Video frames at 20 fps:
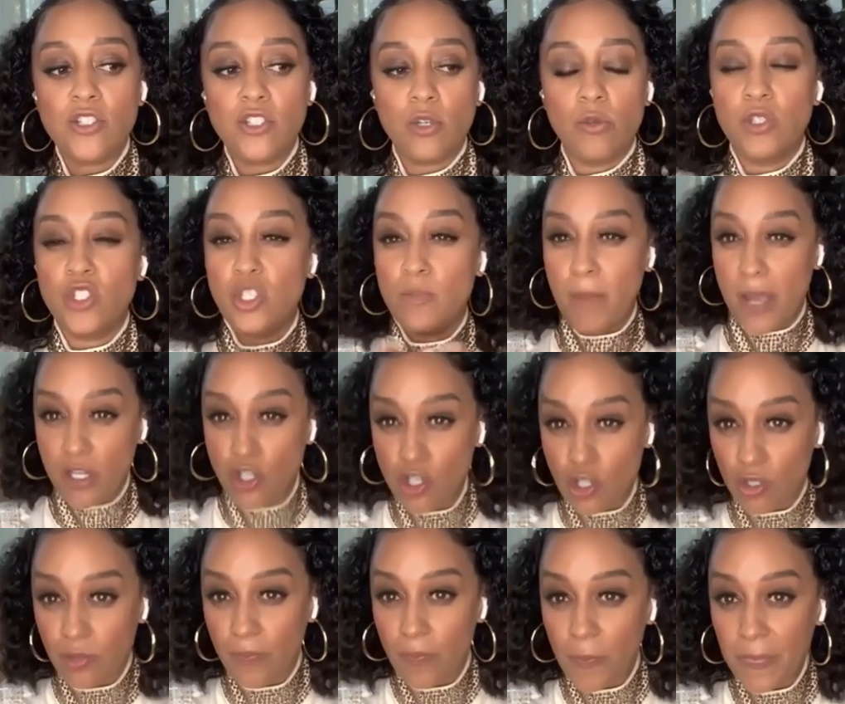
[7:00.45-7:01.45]
what's so
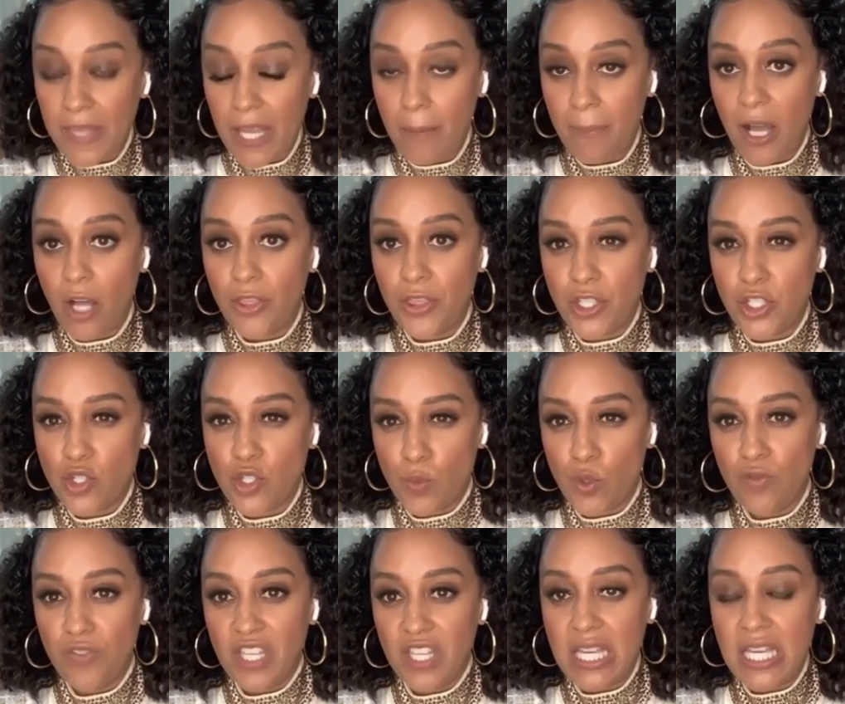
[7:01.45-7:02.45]
special about
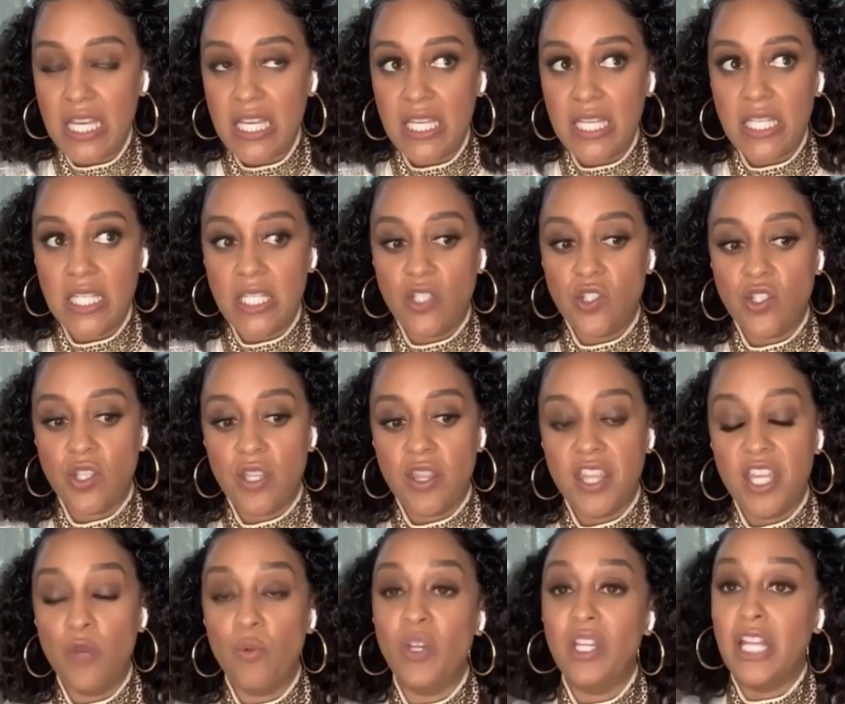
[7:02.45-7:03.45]
this movie is
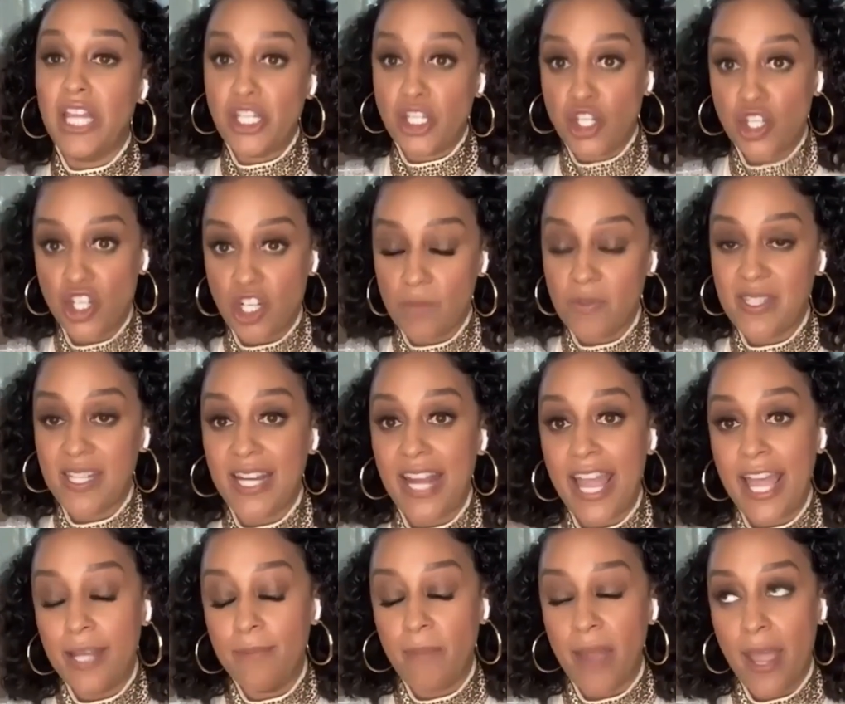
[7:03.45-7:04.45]
the relationships
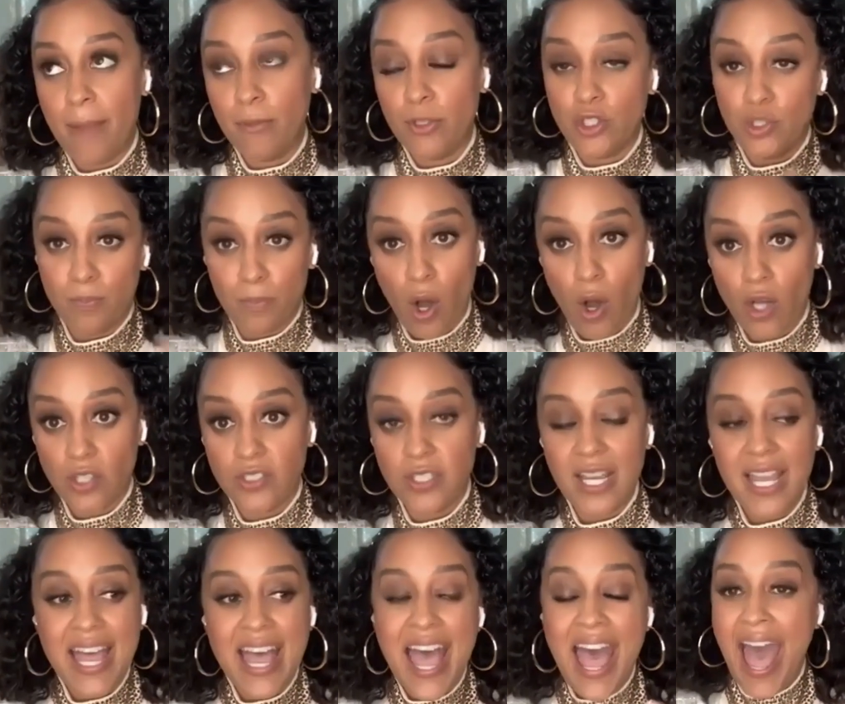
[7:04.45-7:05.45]
that Amber DuPont
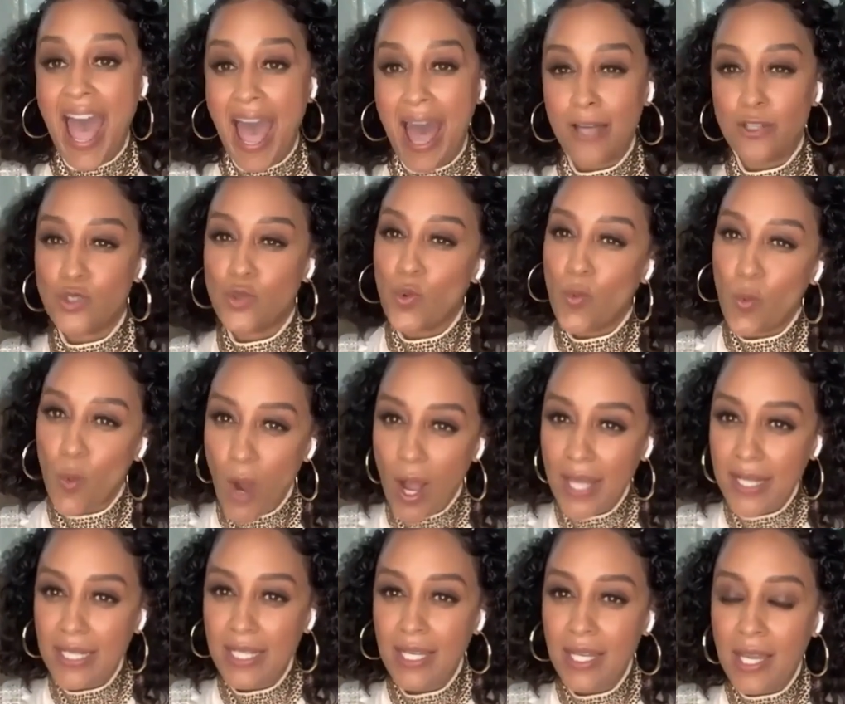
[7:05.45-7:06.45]
has.
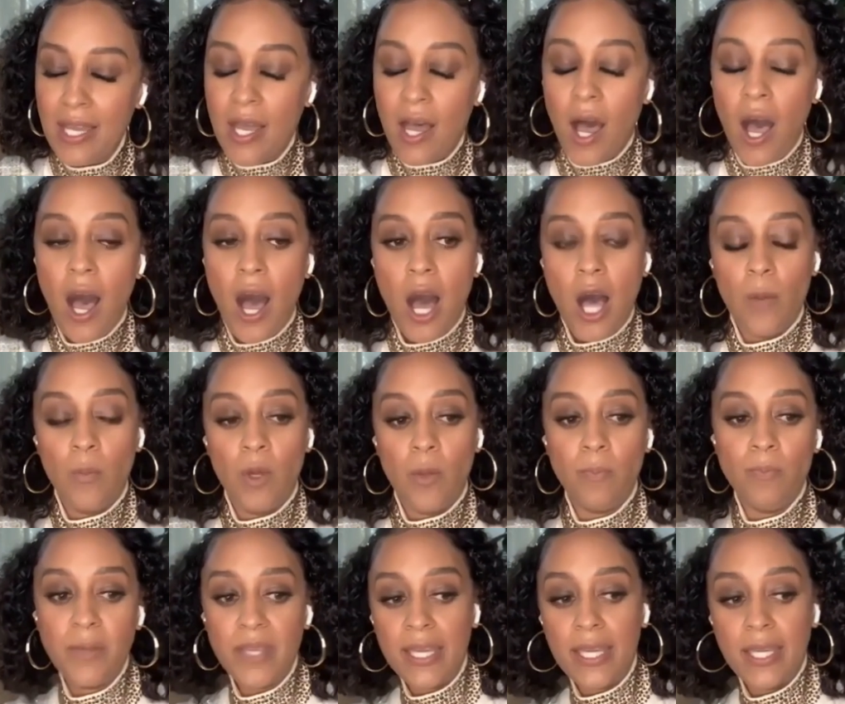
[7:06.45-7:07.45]
One
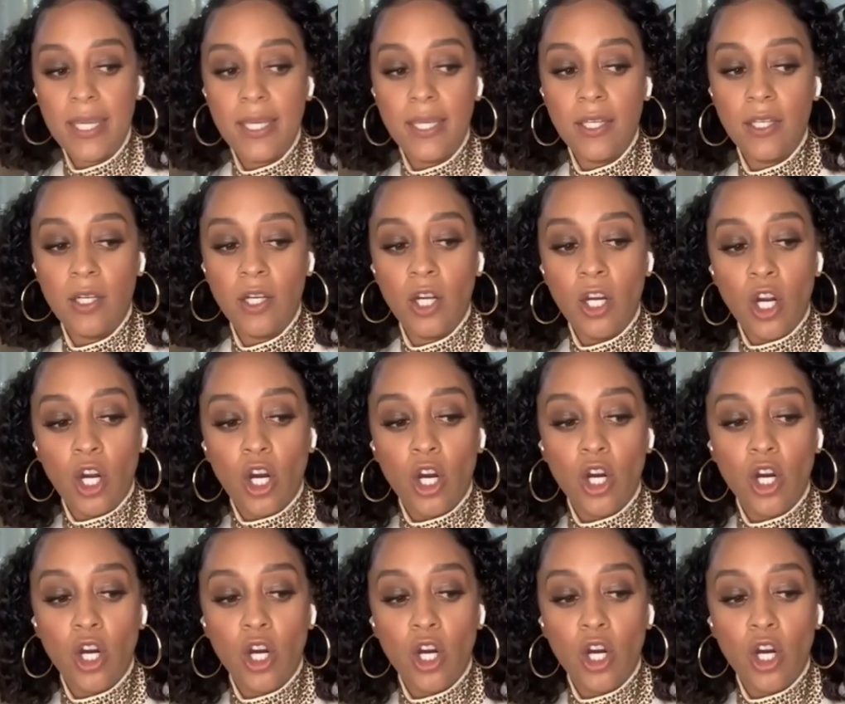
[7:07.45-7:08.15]
being